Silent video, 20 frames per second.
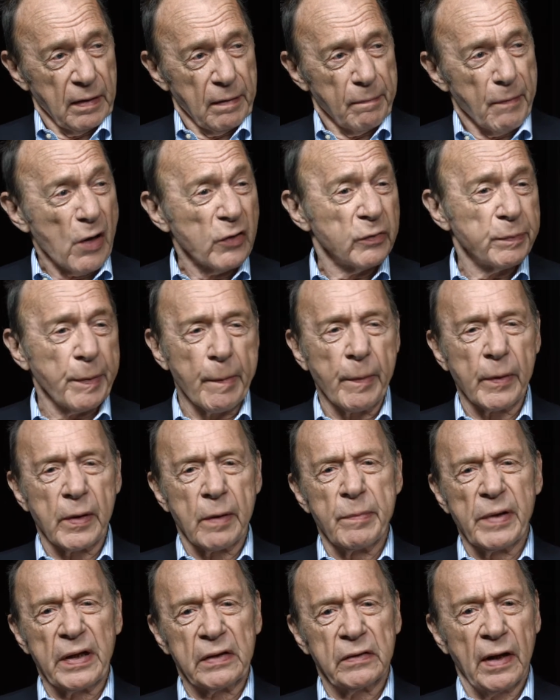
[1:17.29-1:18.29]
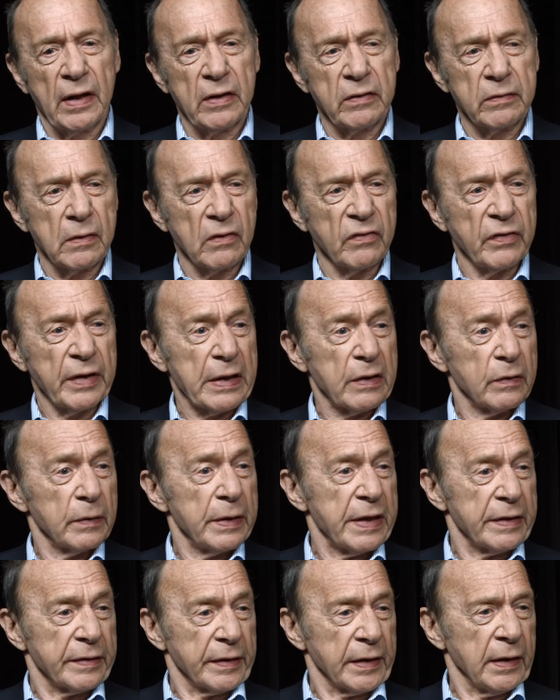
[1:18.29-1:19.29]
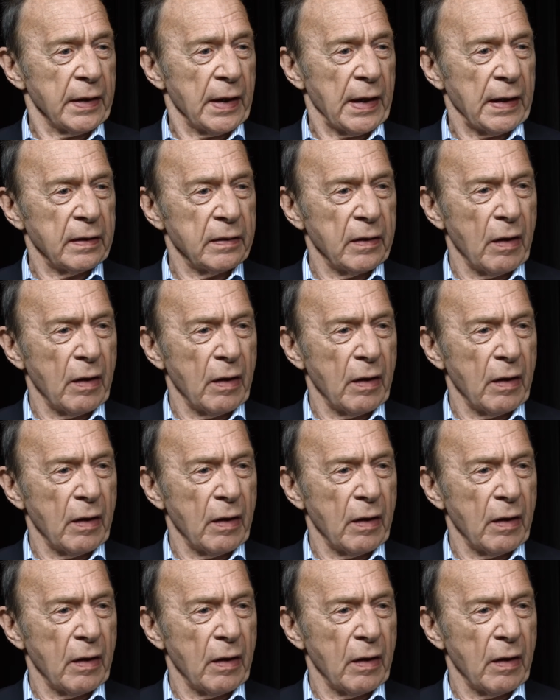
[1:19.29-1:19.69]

Most people commit crimes because they're greedy and